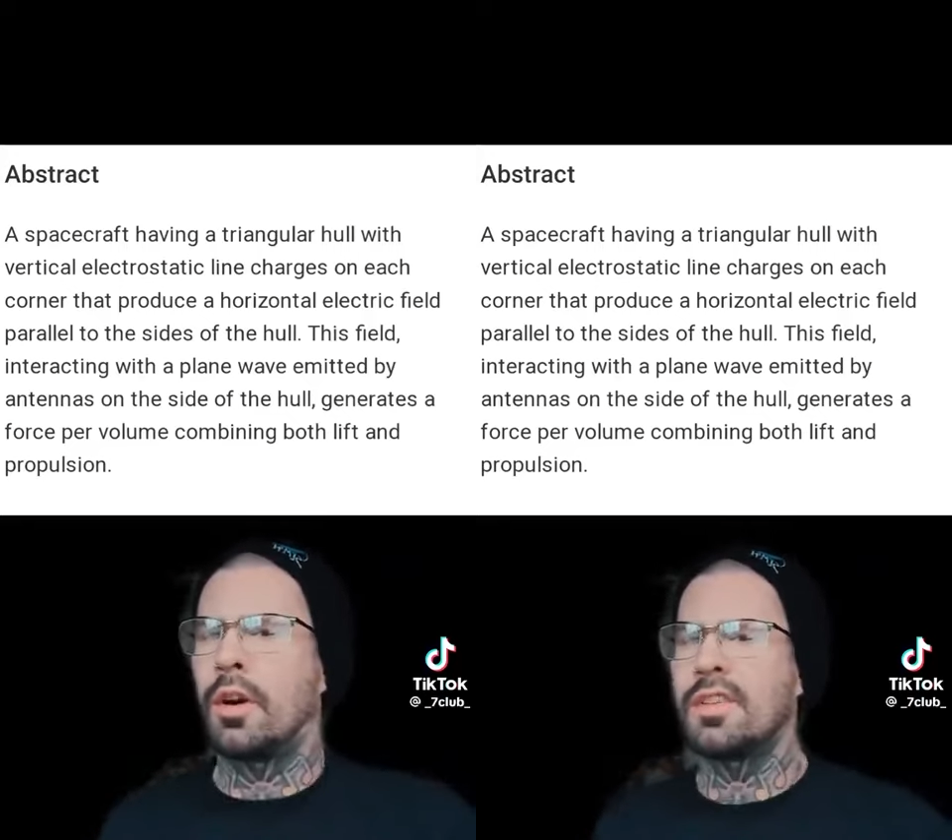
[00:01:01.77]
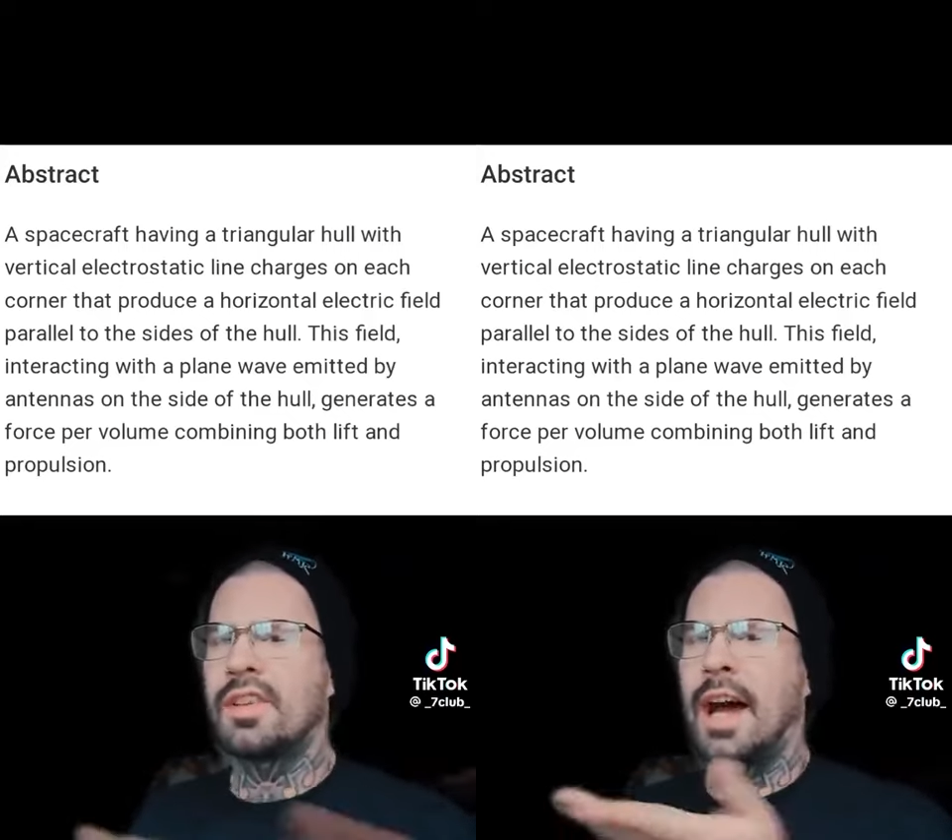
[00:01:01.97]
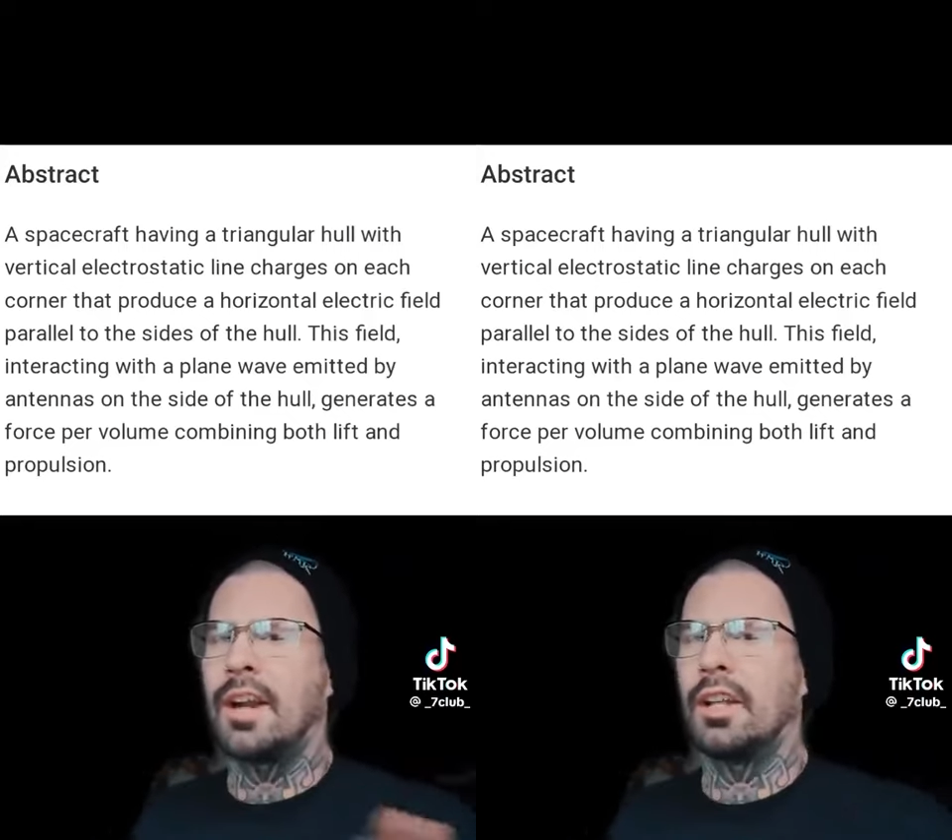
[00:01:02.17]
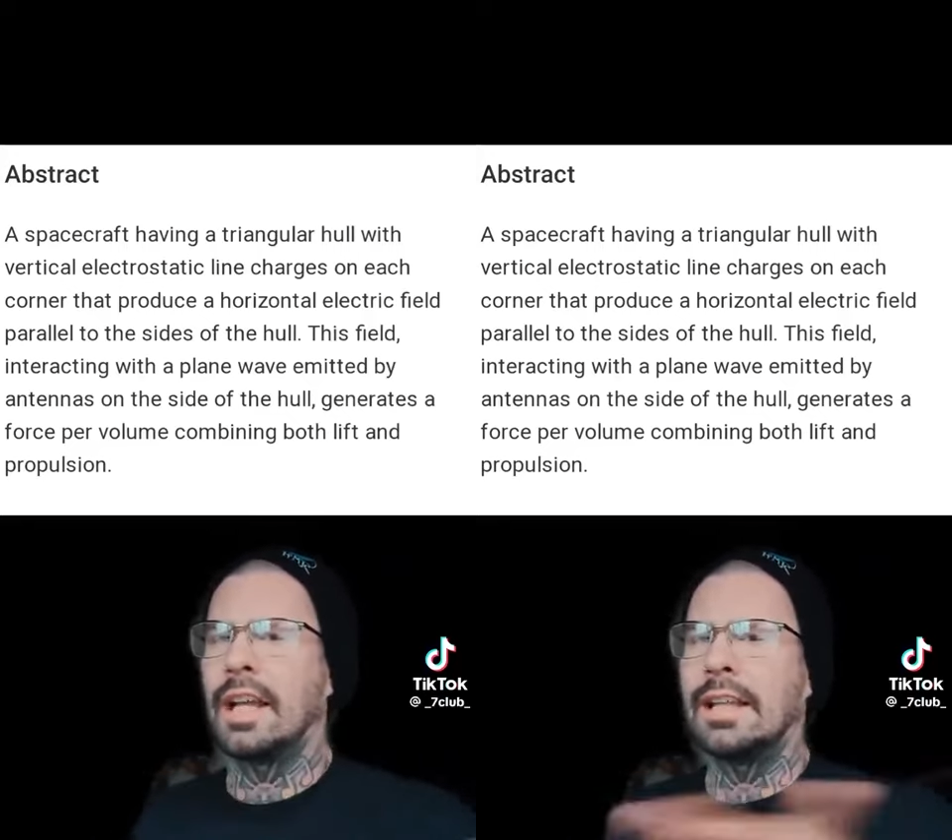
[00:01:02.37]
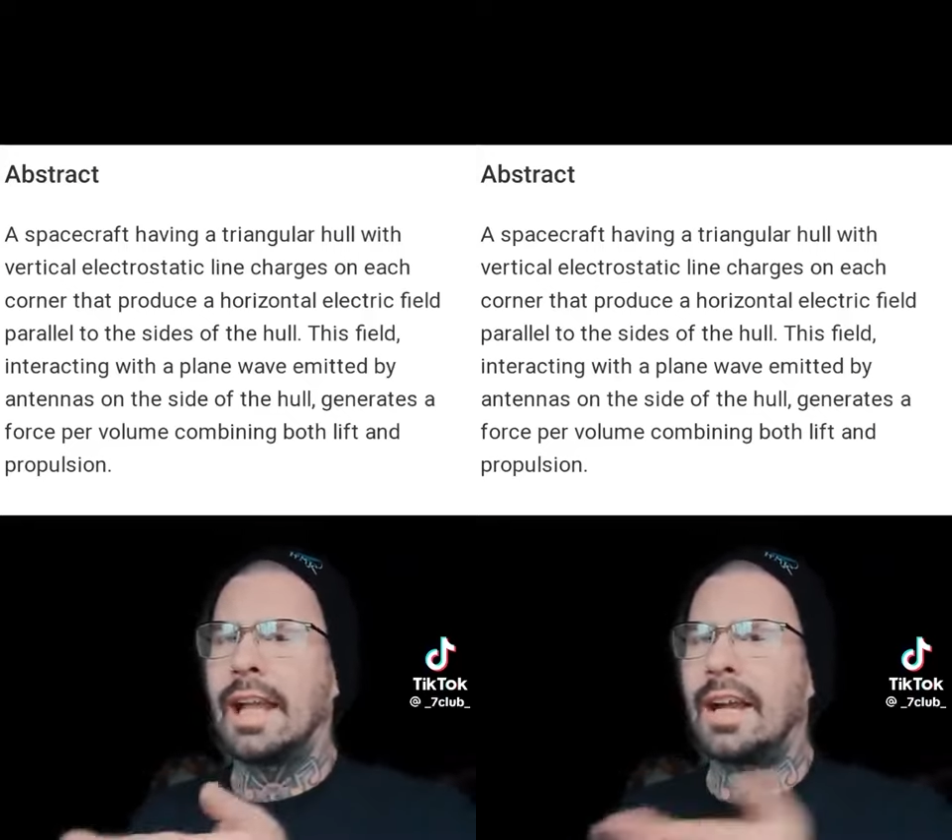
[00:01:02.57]

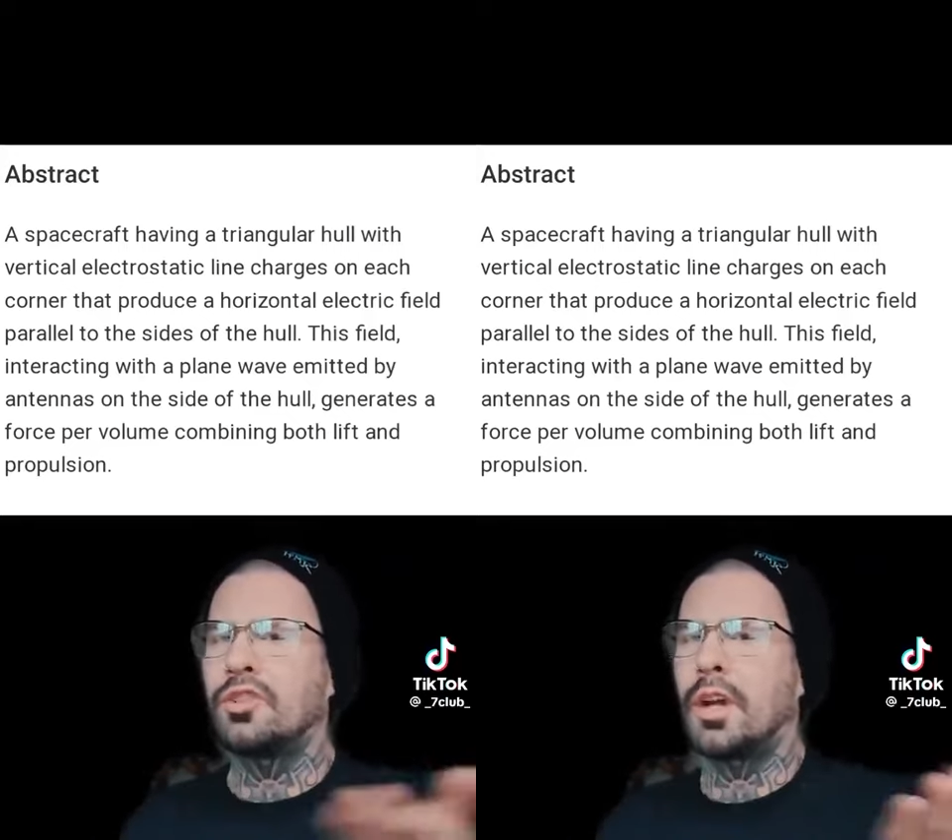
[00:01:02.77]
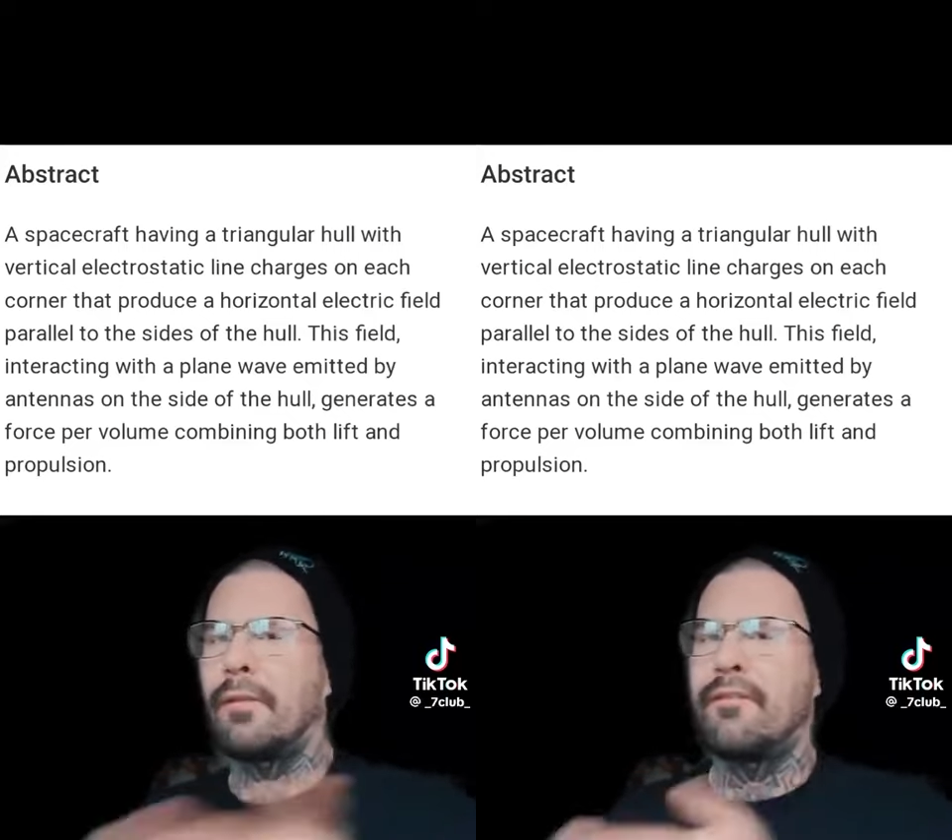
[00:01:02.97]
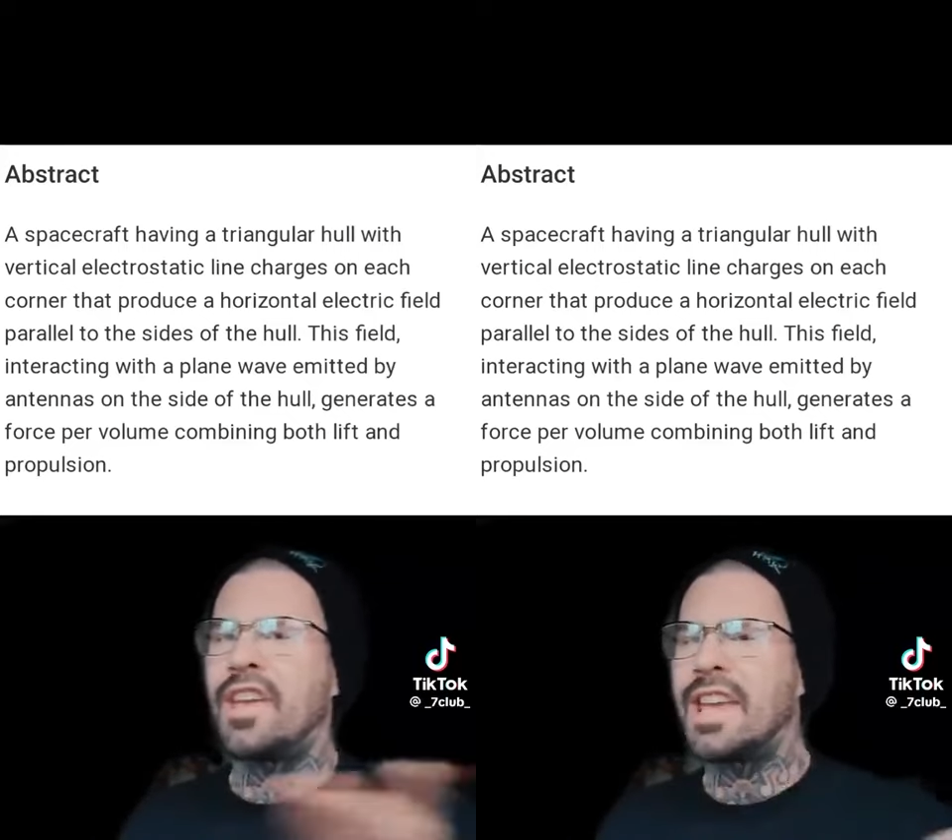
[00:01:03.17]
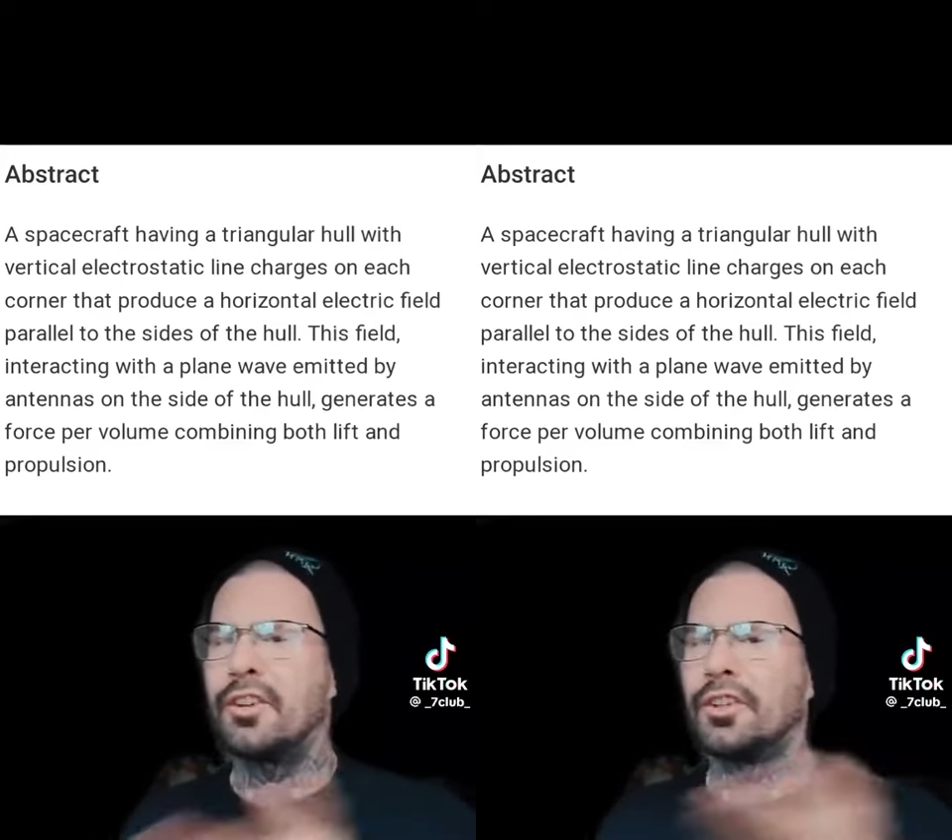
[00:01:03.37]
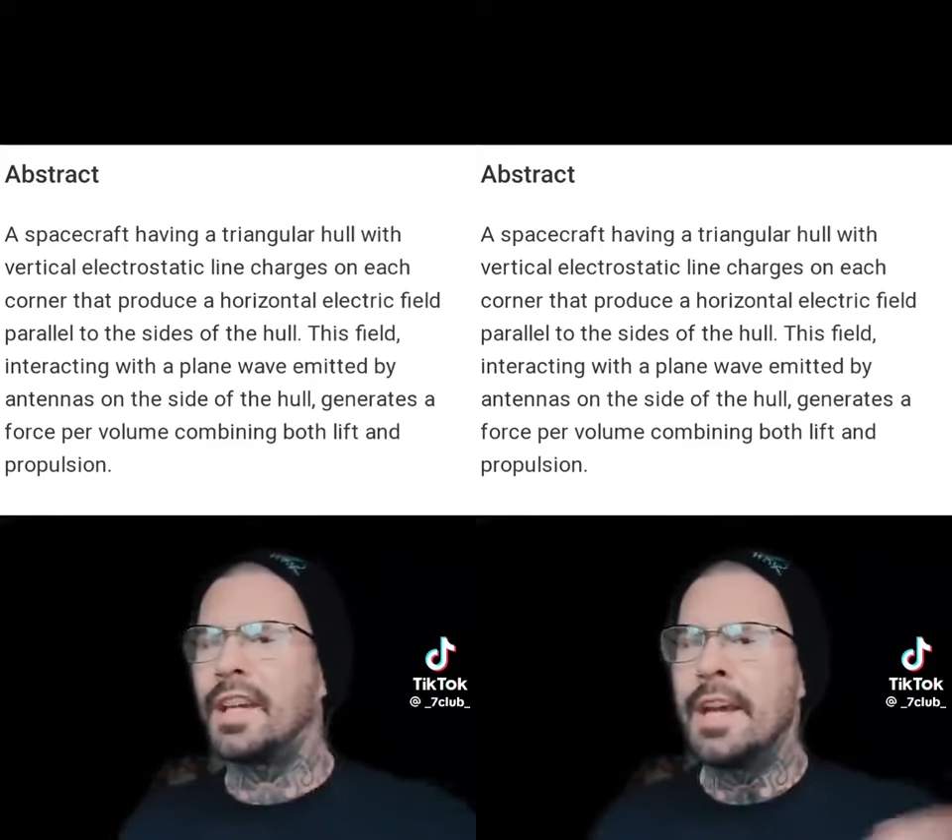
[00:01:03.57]
horizontal electric
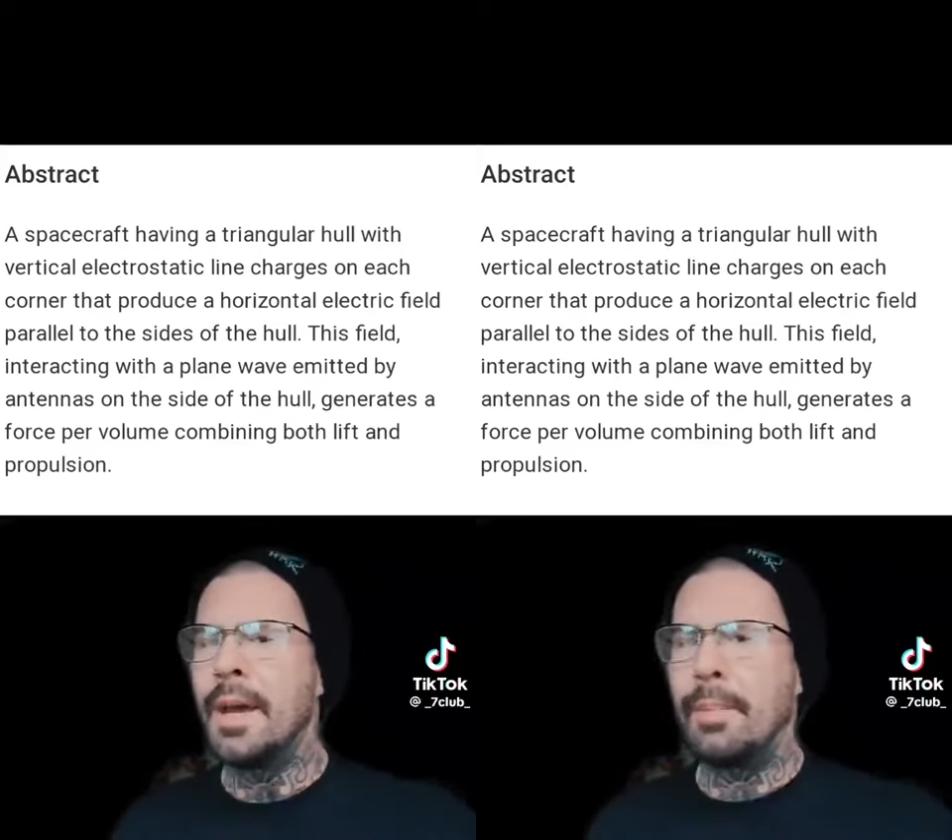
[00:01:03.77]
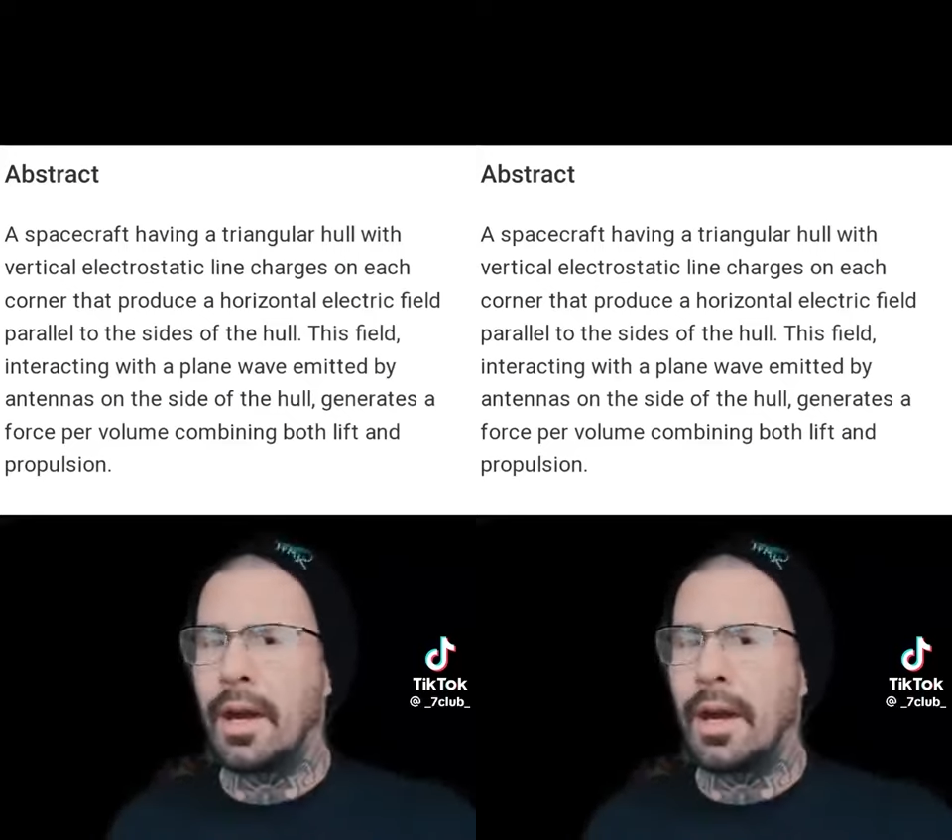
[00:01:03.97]
field